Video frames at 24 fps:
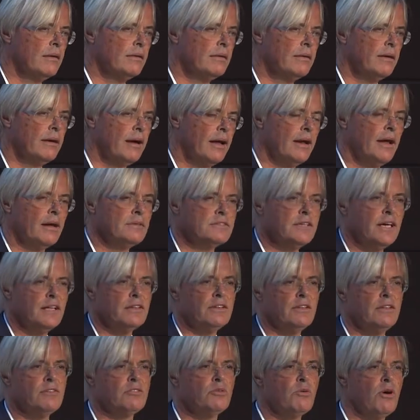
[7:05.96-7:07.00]
I take
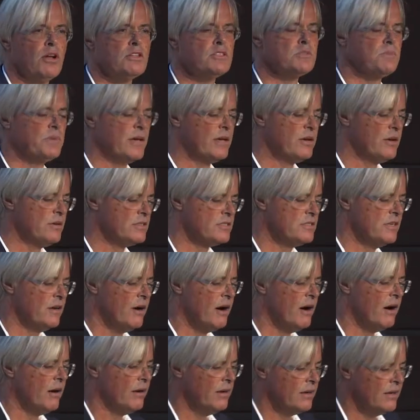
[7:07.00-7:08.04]
these ones because they
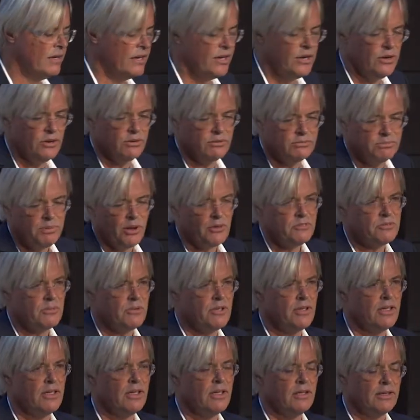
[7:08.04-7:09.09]
are,
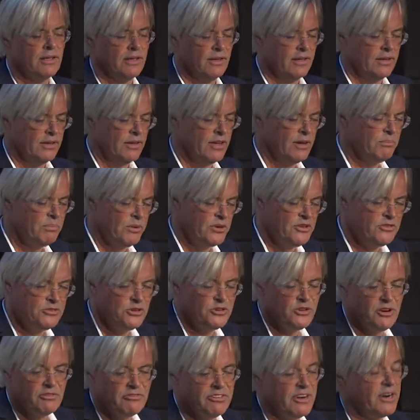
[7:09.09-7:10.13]
possibly companies you
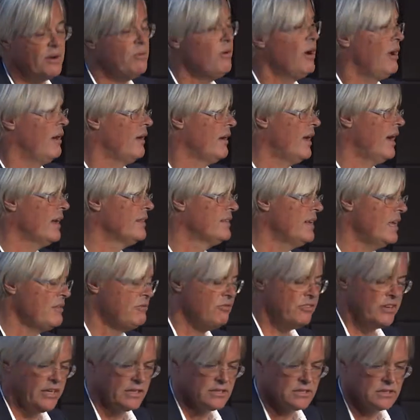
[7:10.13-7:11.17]
know very well, like
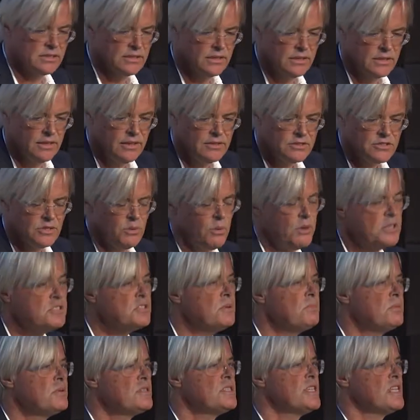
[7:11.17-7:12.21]
Netflix. So what's the
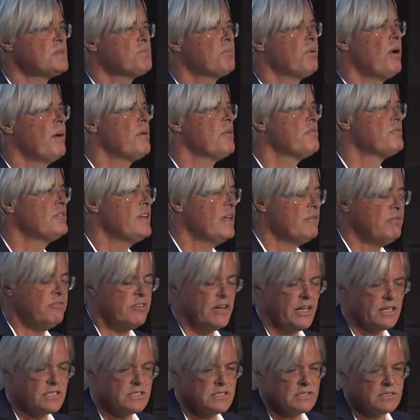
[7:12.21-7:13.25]
business problem of
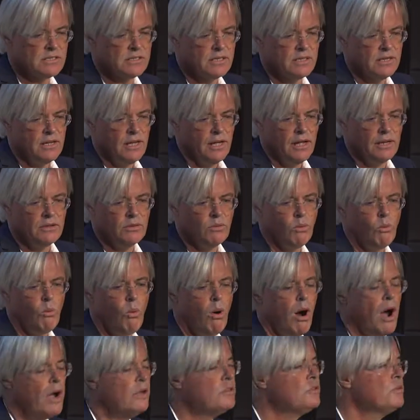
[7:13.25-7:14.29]
Netflix? And
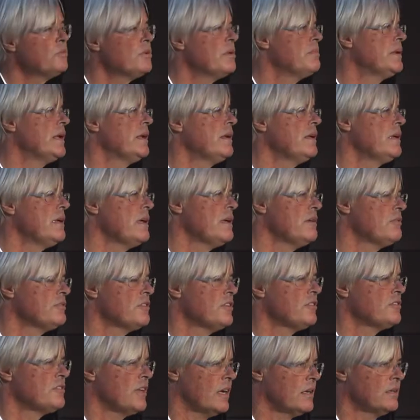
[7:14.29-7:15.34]
why do we believe
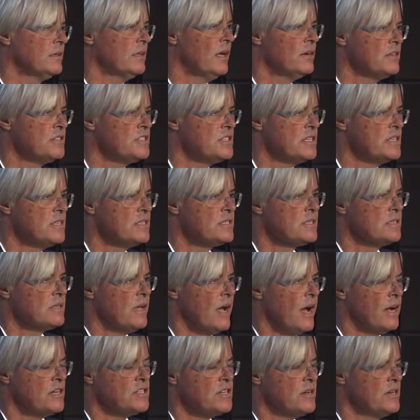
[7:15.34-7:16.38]
these technologies are
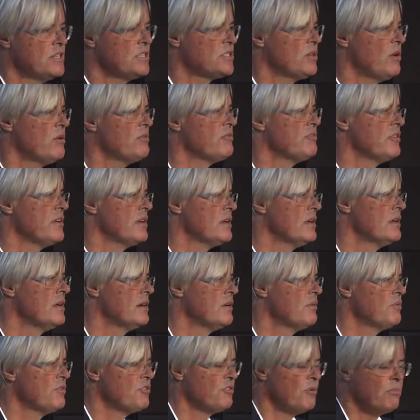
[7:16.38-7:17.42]
actually solving
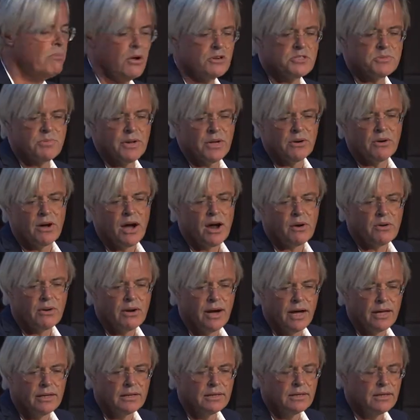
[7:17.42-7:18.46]
with a much better ROI?
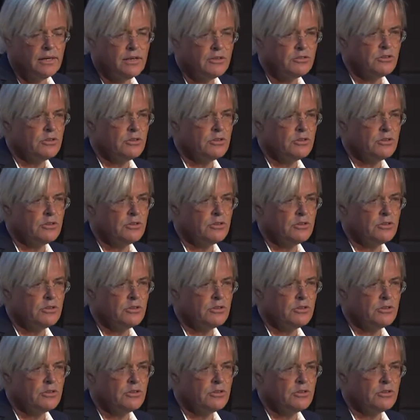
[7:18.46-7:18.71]
So